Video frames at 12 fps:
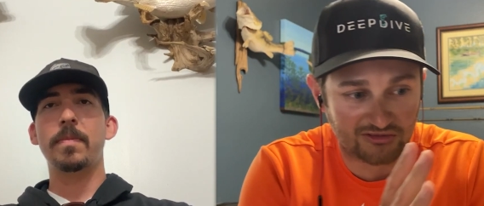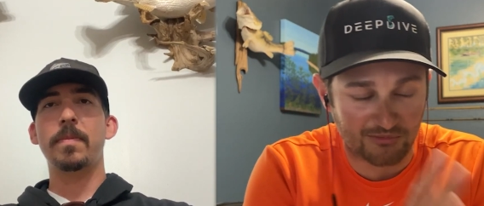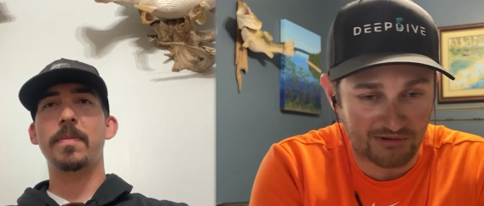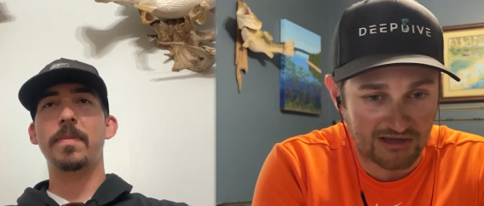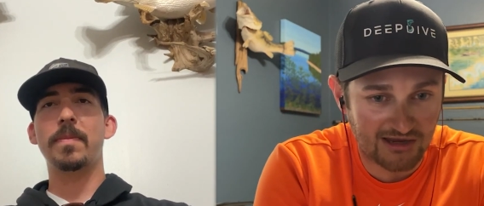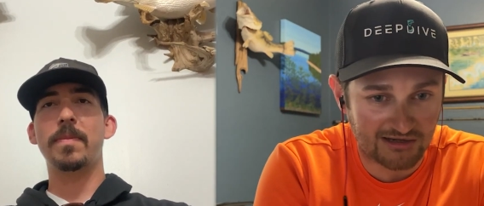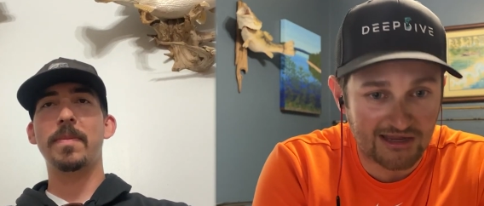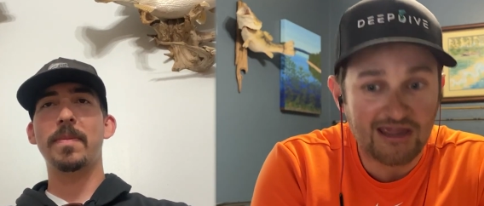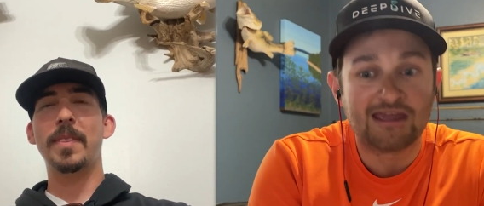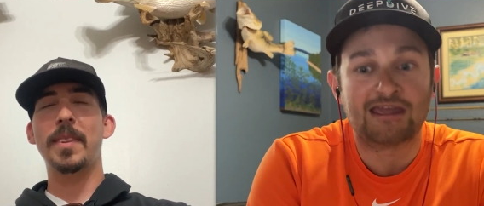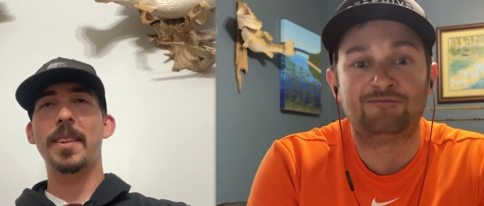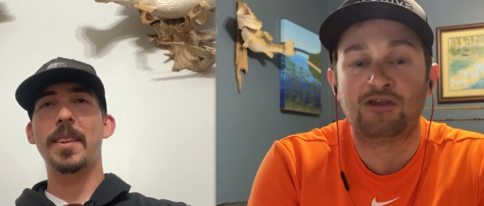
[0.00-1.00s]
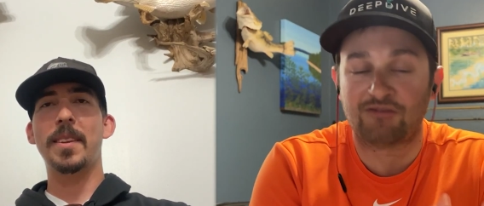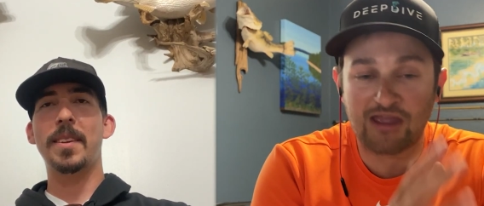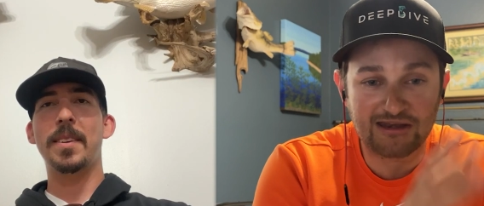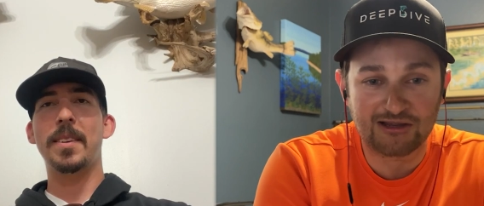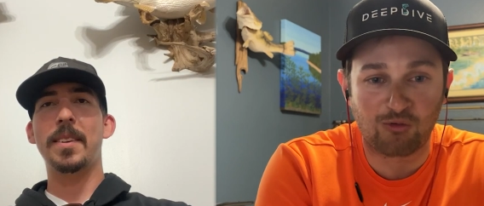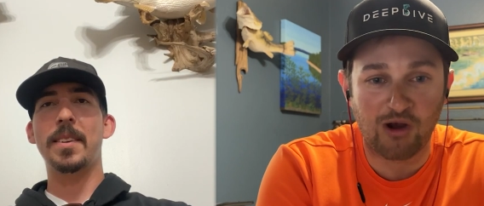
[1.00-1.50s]
Speaker 1: at the beginning. If you have
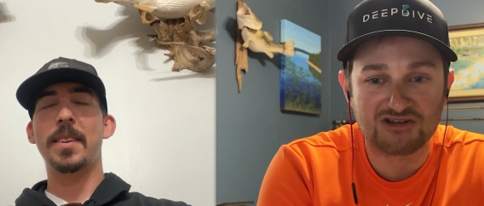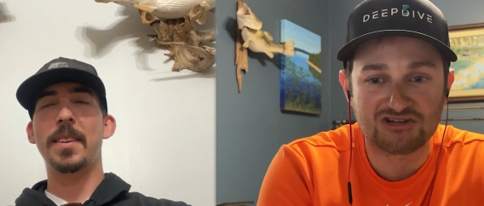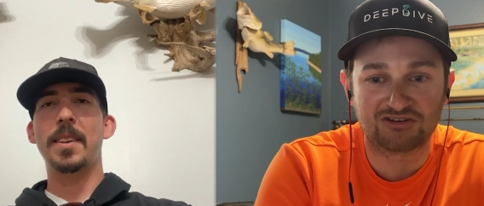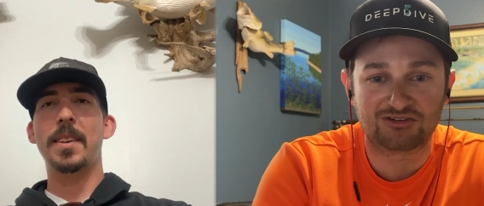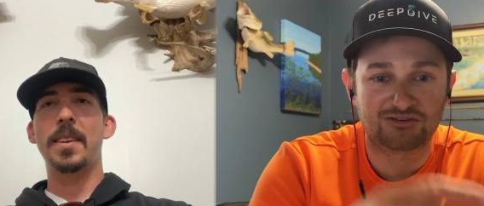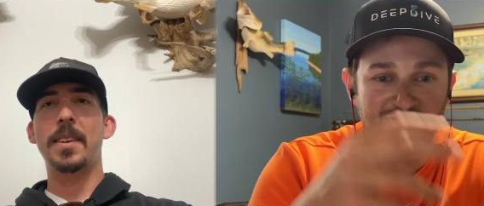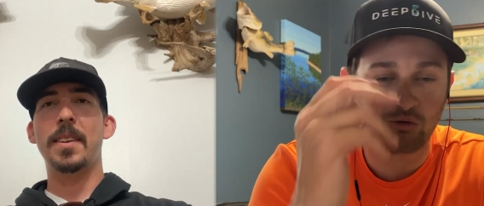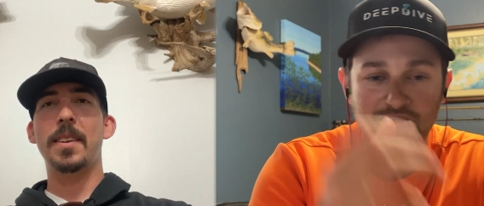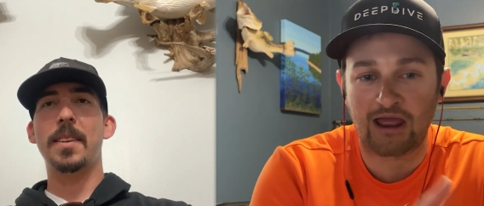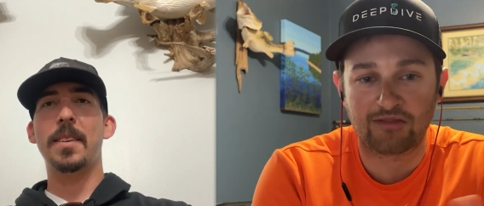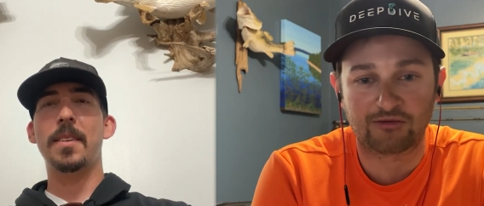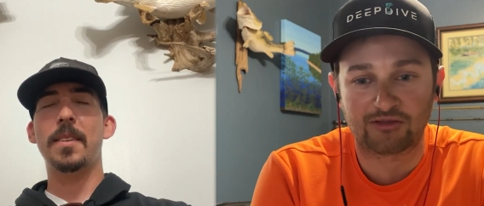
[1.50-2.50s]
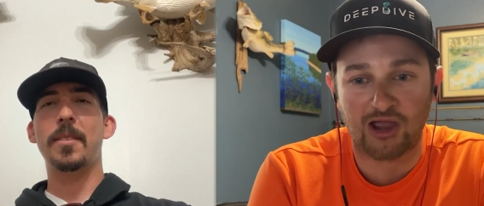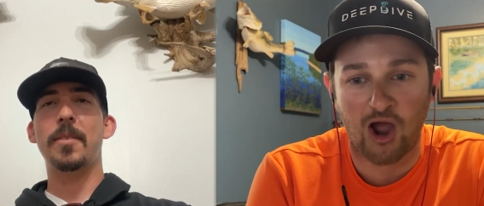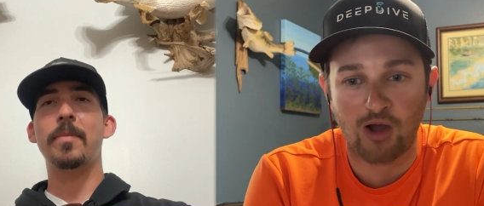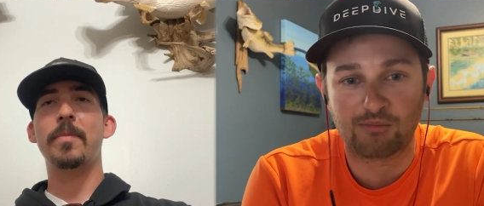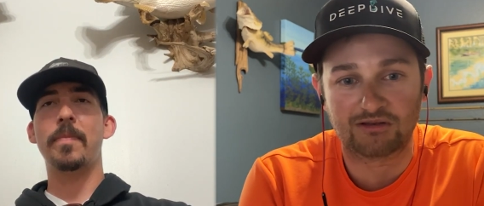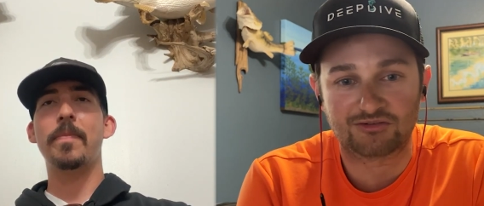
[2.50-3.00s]
any questions, throw it down there in the
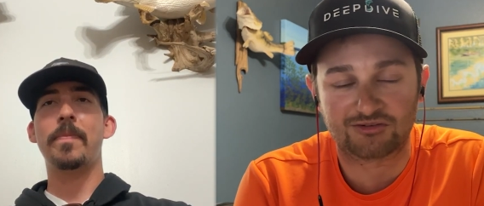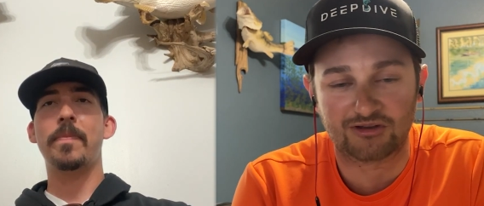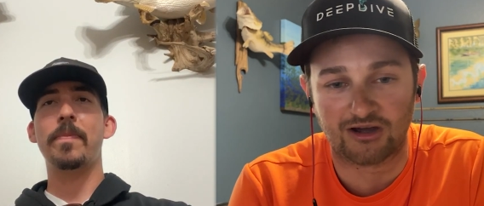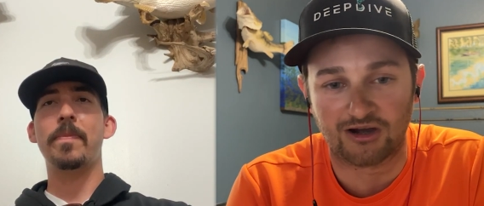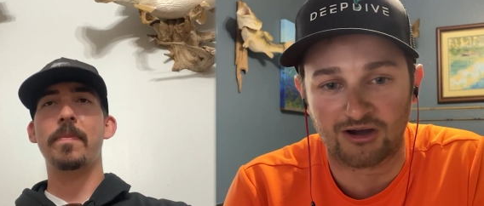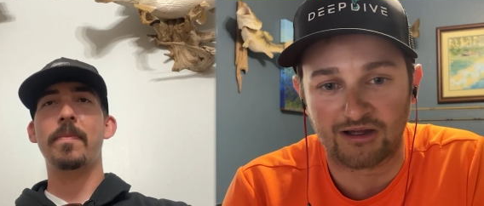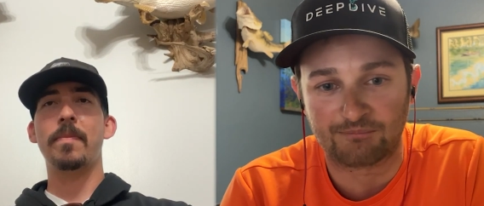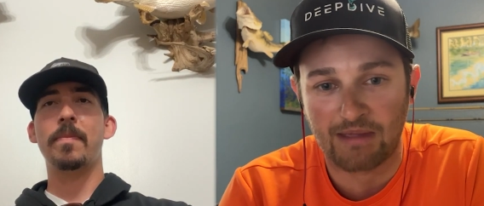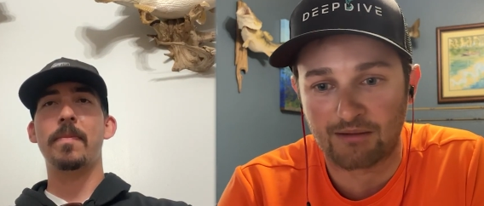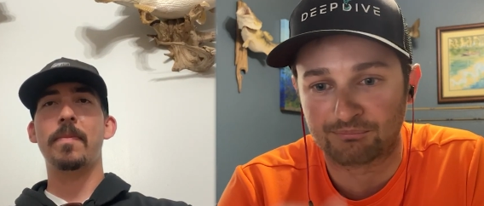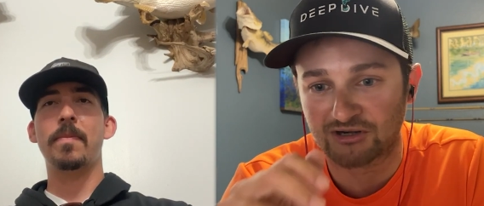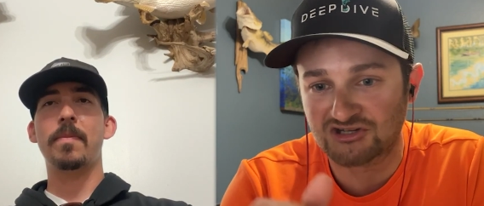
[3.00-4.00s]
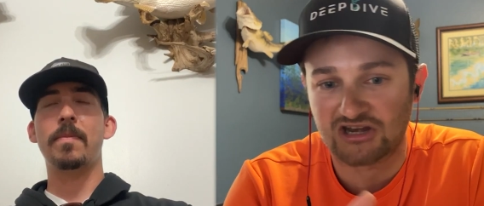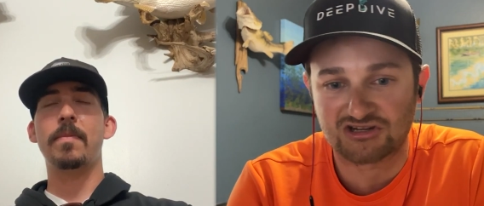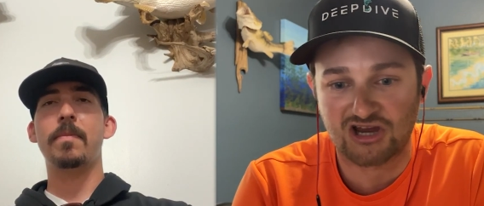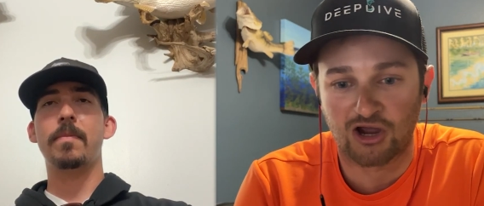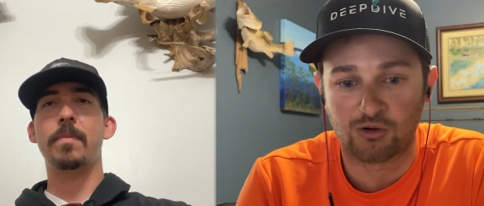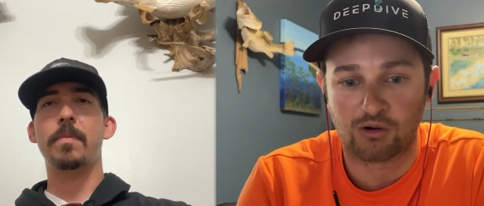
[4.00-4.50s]
comments. Uh, and man,
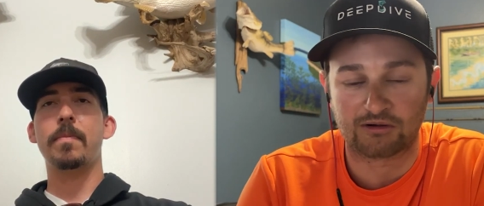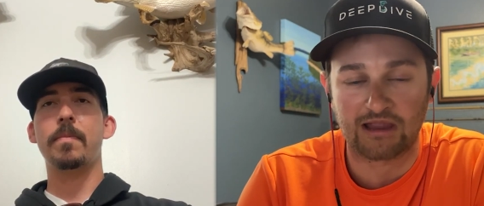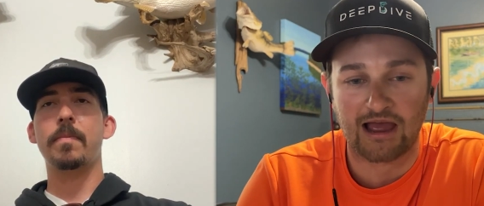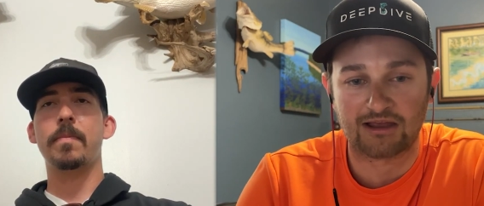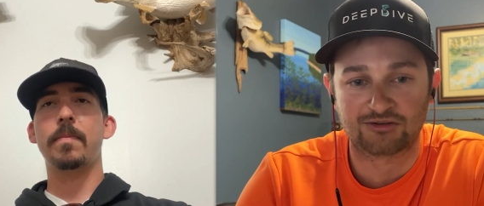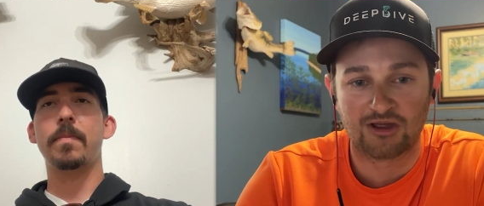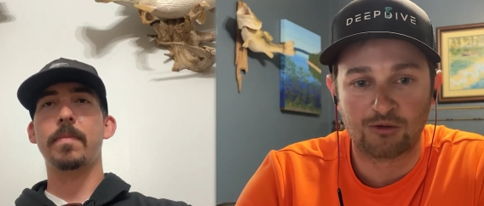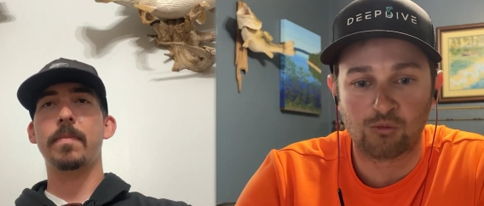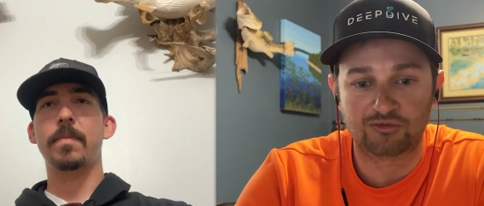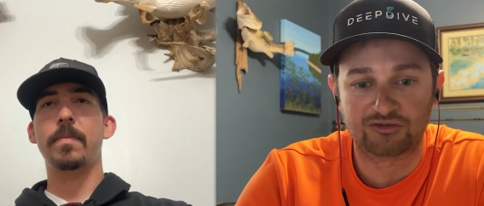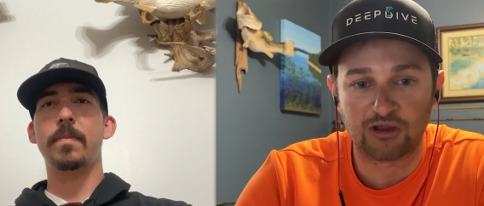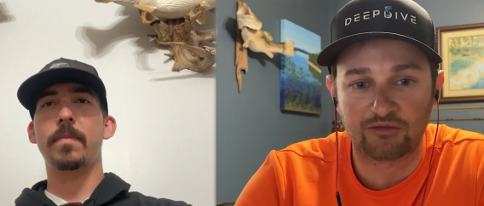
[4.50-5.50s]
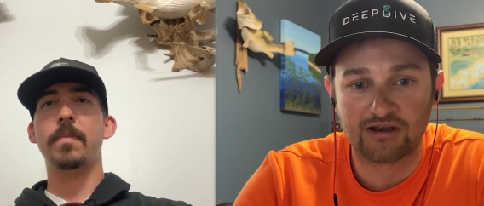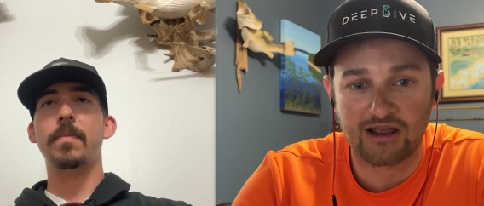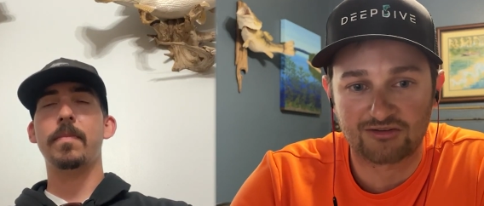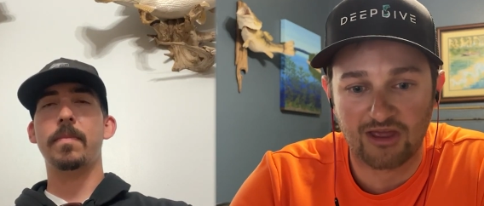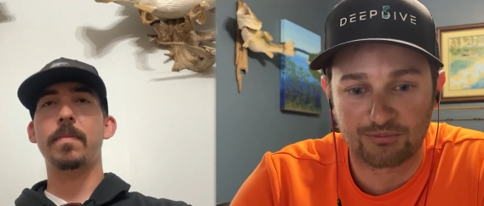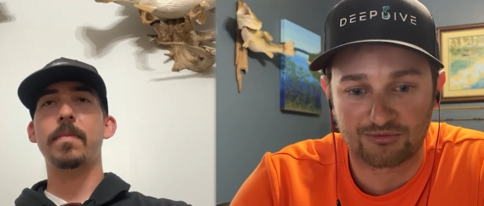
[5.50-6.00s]
appreciate you, Cole. And guys, we'll see you on the
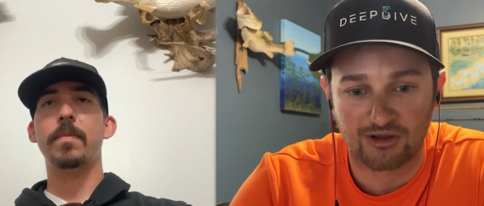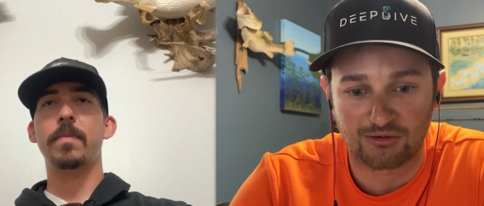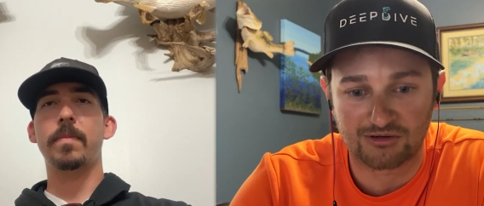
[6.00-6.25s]
next episode.